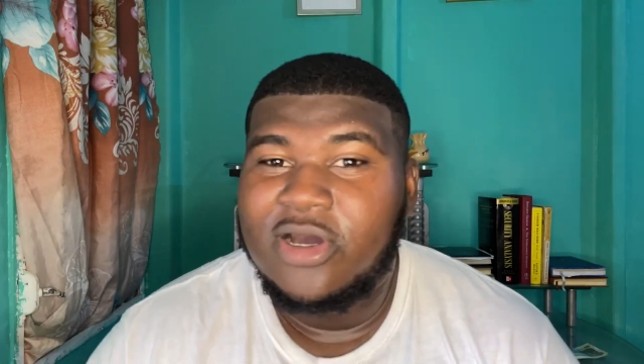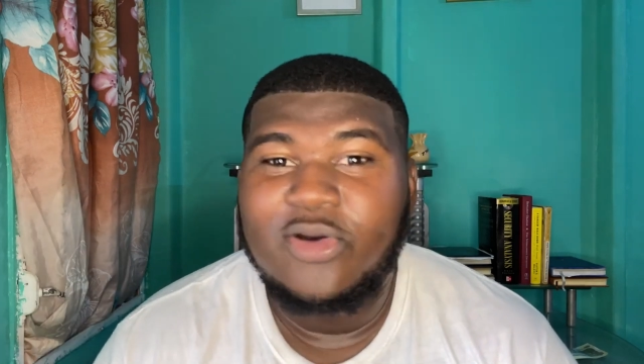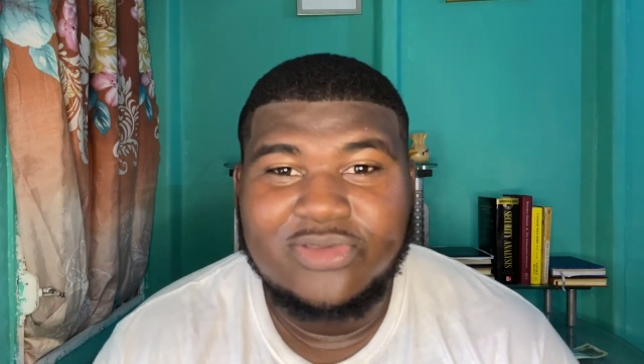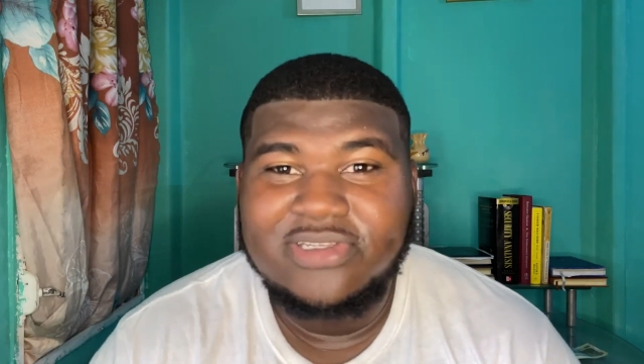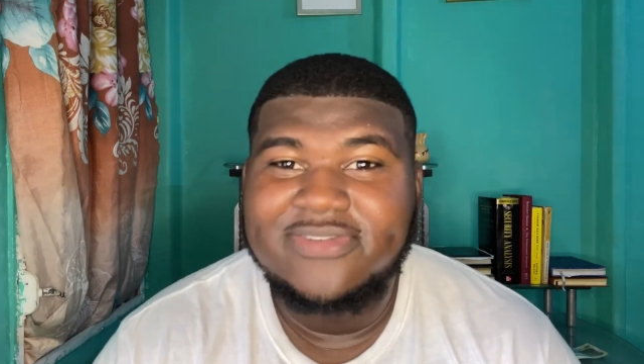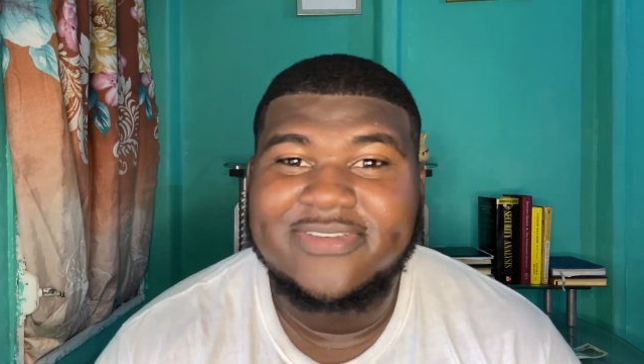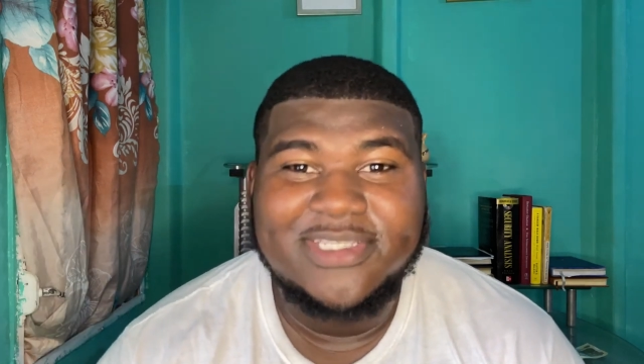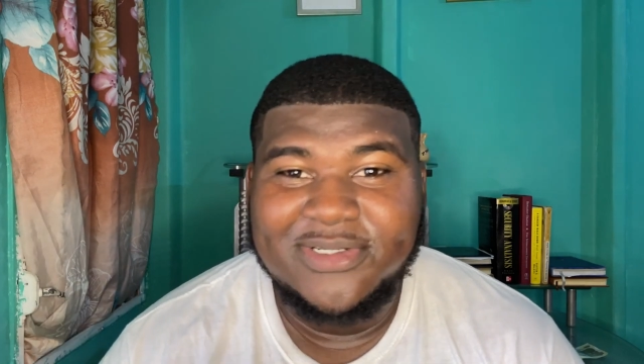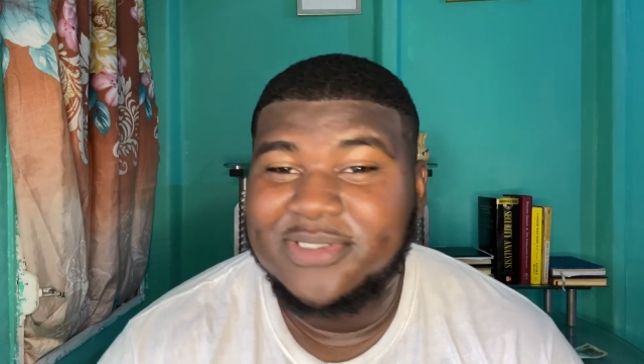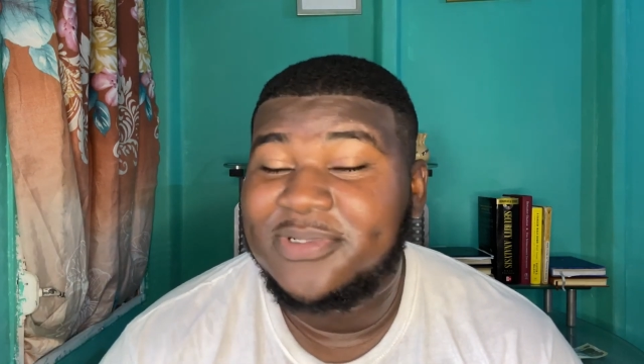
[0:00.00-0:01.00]
how to
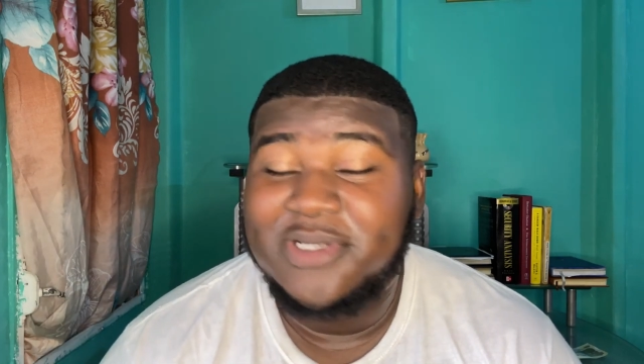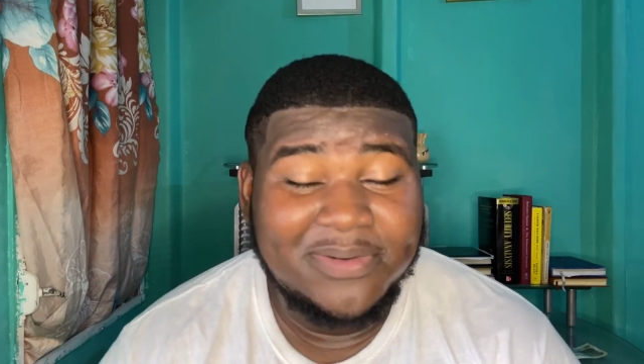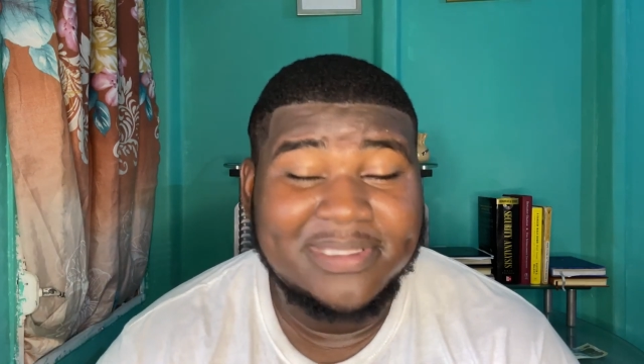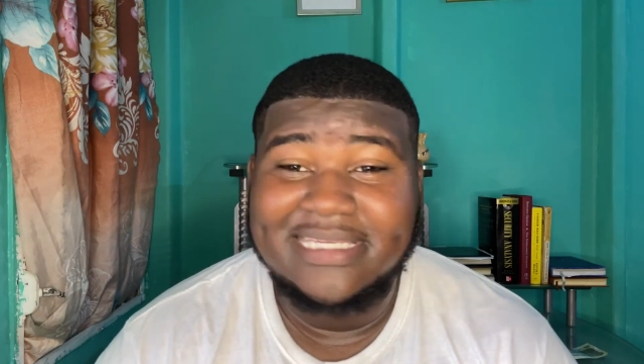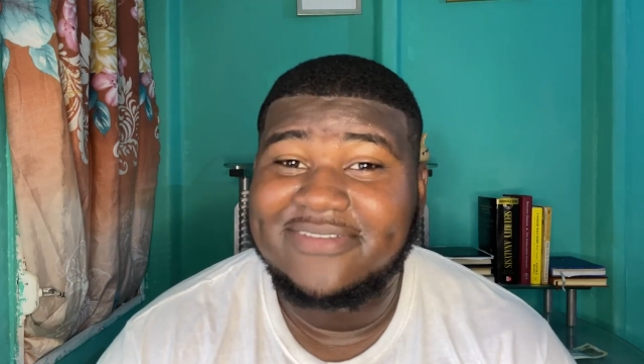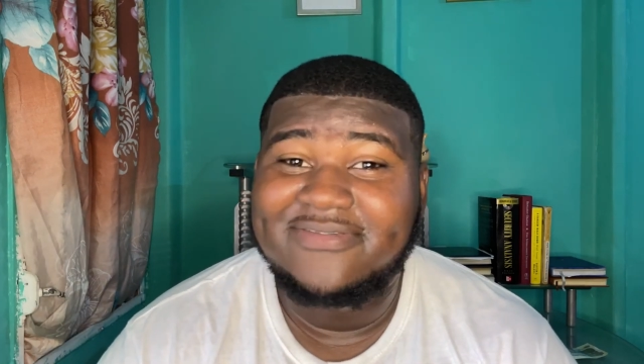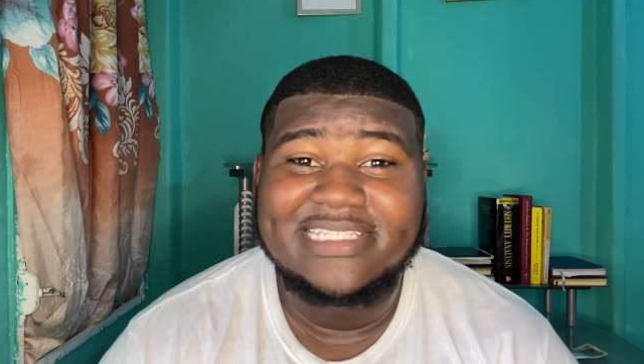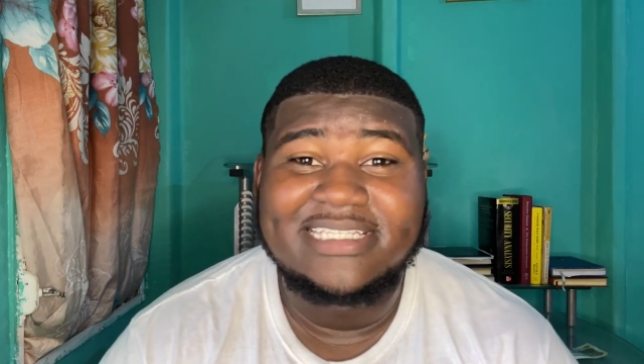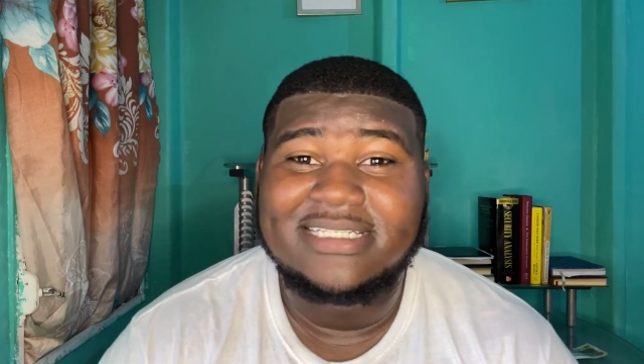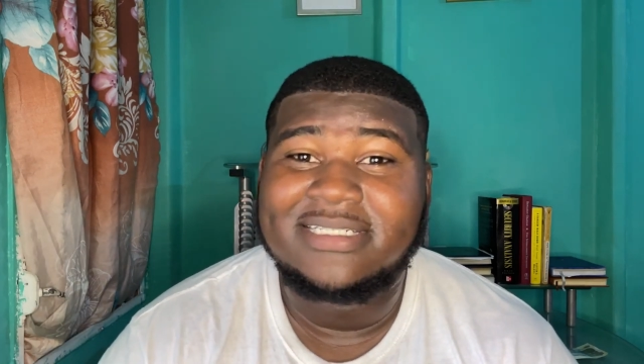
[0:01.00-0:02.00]
invest, how to become a better
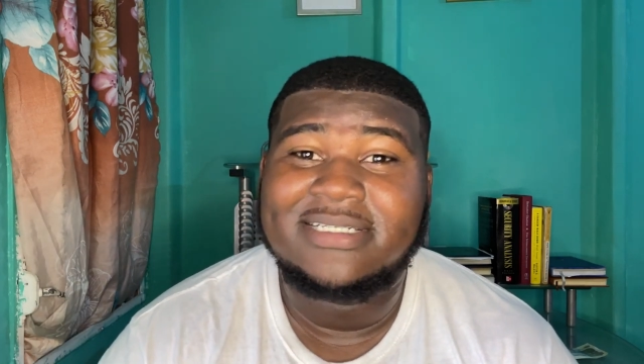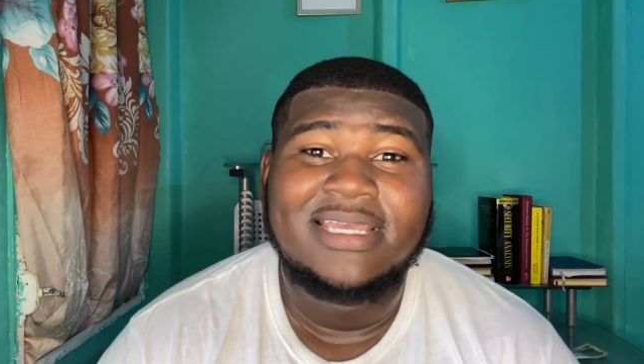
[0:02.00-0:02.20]
investor,